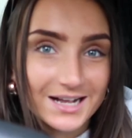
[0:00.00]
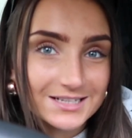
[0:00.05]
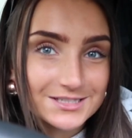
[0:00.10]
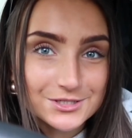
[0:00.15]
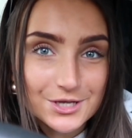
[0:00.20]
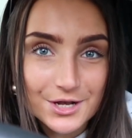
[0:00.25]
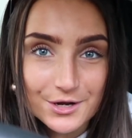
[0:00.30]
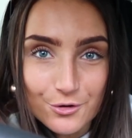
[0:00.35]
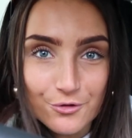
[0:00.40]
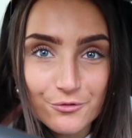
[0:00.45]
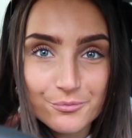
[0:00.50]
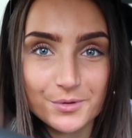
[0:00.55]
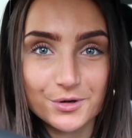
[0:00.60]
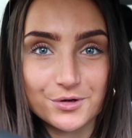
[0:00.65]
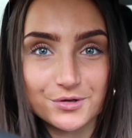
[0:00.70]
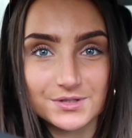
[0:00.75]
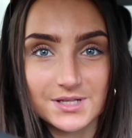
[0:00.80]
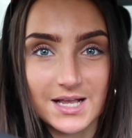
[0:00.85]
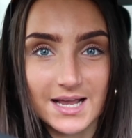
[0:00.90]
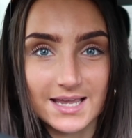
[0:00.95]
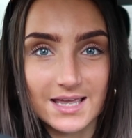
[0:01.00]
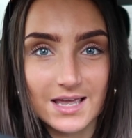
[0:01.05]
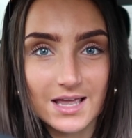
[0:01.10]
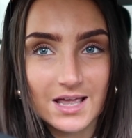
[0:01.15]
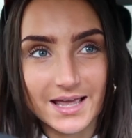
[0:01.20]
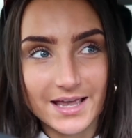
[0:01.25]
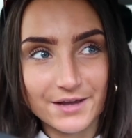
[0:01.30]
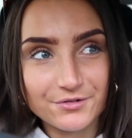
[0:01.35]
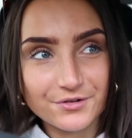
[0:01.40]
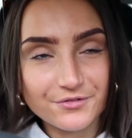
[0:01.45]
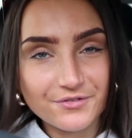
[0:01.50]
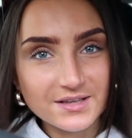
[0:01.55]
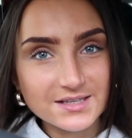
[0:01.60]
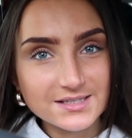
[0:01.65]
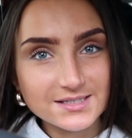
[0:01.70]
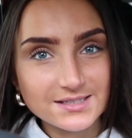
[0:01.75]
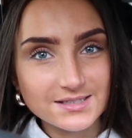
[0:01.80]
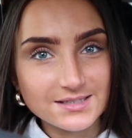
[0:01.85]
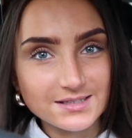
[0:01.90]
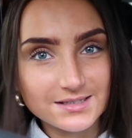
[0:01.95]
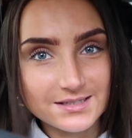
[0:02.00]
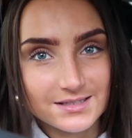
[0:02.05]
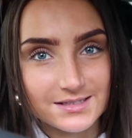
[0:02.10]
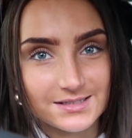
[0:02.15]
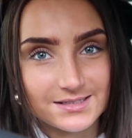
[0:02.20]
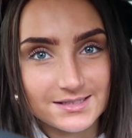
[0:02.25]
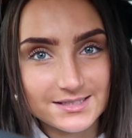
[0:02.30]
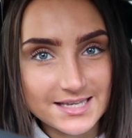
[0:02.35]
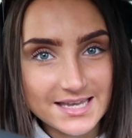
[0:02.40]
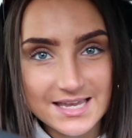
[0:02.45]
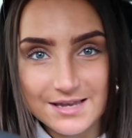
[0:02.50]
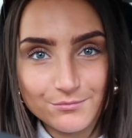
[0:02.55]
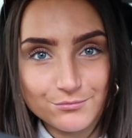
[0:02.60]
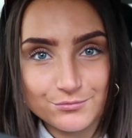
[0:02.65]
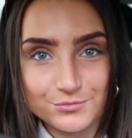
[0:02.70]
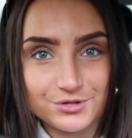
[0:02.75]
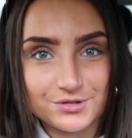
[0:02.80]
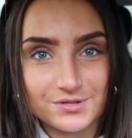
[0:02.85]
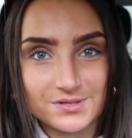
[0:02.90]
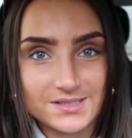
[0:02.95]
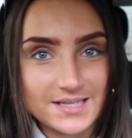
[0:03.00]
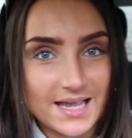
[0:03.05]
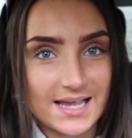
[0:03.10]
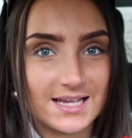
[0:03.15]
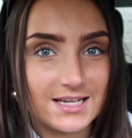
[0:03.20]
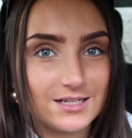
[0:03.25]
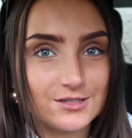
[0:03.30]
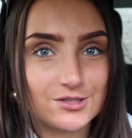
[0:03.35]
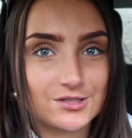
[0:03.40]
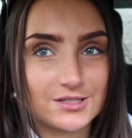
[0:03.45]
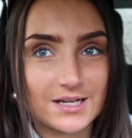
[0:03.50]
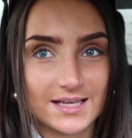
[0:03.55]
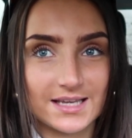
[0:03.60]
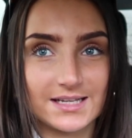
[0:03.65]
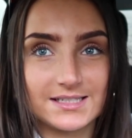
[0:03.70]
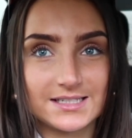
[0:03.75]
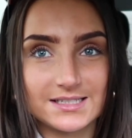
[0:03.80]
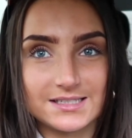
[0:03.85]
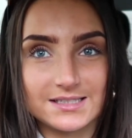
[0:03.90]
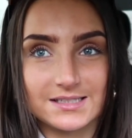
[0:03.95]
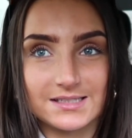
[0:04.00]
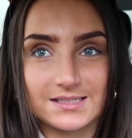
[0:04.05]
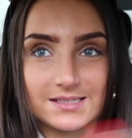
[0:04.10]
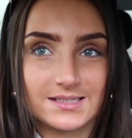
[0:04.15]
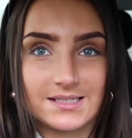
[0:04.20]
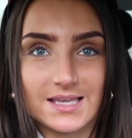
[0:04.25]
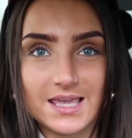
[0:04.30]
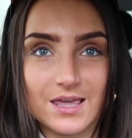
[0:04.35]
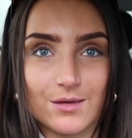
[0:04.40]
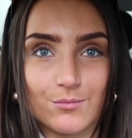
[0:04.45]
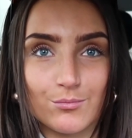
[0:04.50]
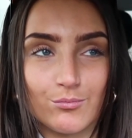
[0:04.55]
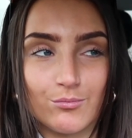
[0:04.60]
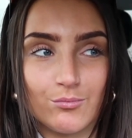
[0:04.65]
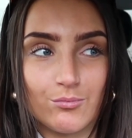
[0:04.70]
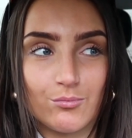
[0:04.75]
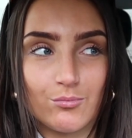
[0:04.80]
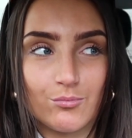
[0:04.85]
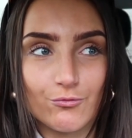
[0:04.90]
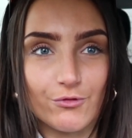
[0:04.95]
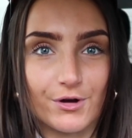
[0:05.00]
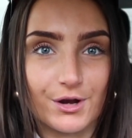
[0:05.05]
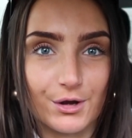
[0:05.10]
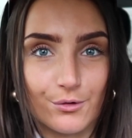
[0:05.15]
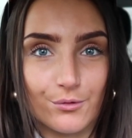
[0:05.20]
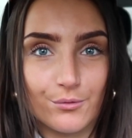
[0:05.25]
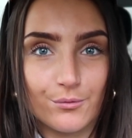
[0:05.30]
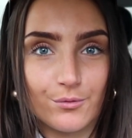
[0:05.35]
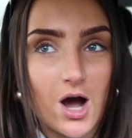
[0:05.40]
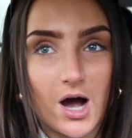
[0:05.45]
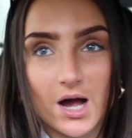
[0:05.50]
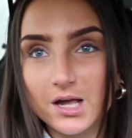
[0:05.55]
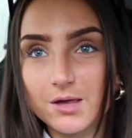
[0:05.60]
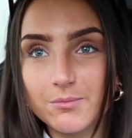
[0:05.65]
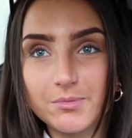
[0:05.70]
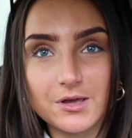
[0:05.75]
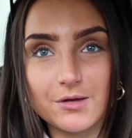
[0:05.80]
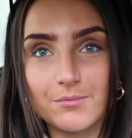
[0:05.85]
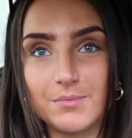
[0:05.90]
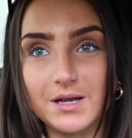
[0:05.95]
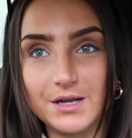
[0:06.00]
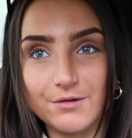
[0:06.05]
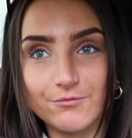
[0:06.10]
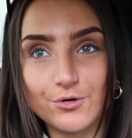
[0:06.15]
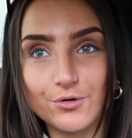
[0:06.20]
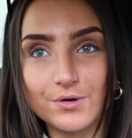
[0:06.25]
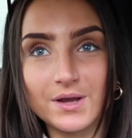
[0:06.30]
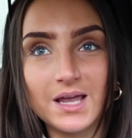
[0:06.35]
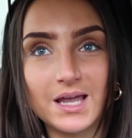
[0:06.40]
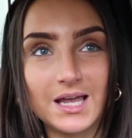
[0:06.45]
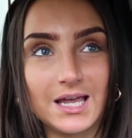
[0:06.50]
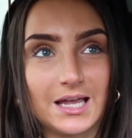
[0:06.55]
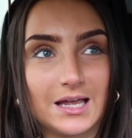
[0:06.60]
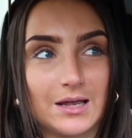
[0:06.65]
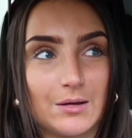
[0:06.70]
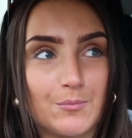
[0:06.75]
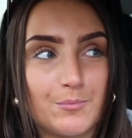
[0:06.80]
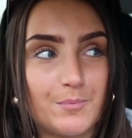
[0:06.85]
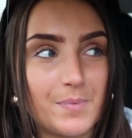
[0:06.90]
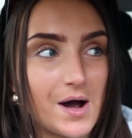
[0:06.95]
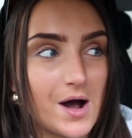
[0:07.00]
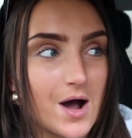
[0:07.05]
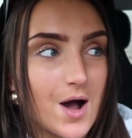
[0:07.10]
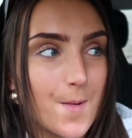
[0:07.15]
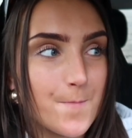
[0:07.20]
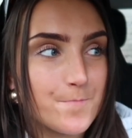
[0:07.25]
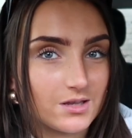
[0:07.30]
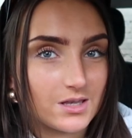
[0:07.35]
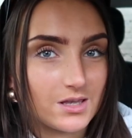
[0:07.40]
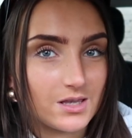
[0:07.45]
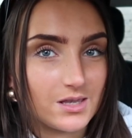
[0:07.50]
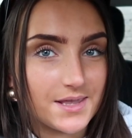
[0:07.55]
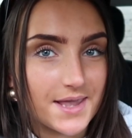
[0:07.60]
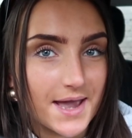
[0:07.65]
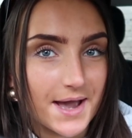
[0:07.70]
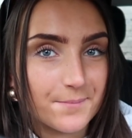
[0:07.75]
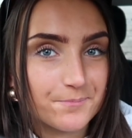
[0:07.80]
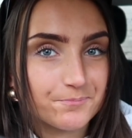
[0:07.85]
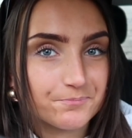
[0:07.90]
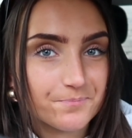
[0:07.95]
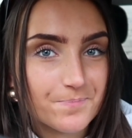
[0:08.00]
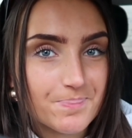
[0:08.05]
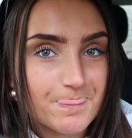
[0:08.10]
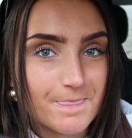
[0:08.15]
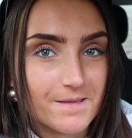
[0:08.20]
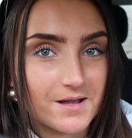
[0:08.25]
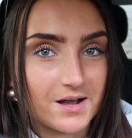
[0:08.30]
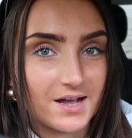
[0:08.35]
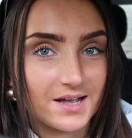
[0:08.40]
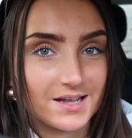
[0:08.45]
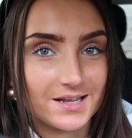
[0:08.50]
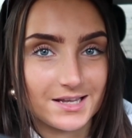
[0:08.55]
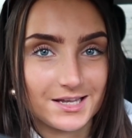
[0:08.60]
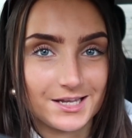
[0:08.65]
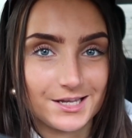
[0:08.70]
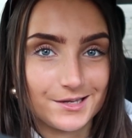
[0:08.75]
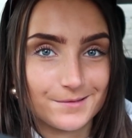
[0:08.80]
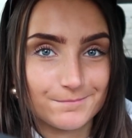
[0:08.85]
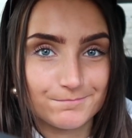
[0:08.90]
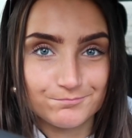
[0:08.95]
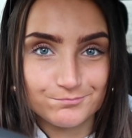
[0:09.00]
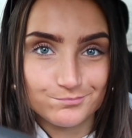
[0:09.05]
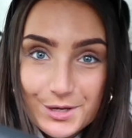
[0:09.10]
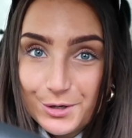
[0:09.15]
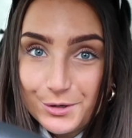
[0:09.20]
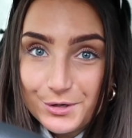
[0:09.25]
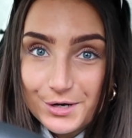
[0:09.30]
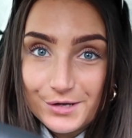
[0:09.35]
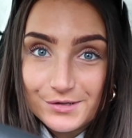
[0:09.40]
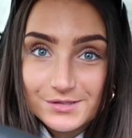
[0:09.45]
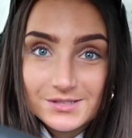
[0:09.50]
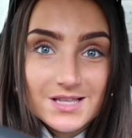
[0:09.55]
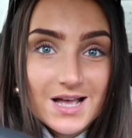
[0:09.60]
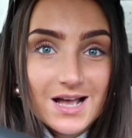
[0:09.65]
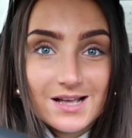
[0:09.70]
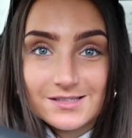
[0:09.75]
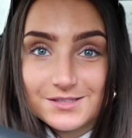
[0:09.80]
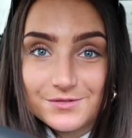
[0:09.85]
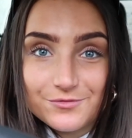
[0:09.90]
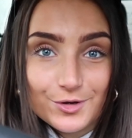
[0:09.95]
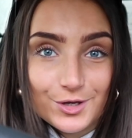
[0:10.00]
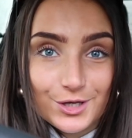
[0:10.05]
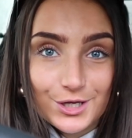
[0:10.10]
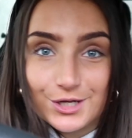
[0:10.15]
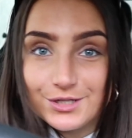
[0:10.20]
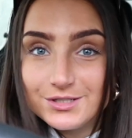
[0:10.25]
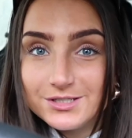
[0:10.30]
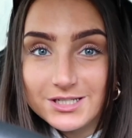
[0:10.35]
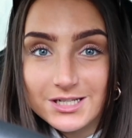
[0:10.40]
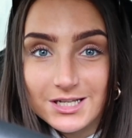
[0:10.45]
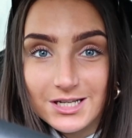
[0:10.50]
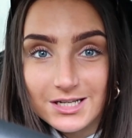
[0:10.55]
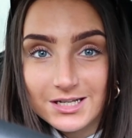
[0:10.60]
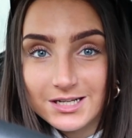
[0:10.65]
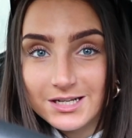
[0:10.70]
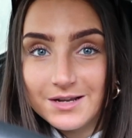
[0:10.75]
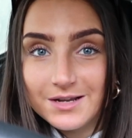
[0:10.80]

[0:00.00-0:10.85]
had to turn it off because like everything seemed staged, like it didn't seem real. I could be completely wrong here, but yeah, who knows, that is for you to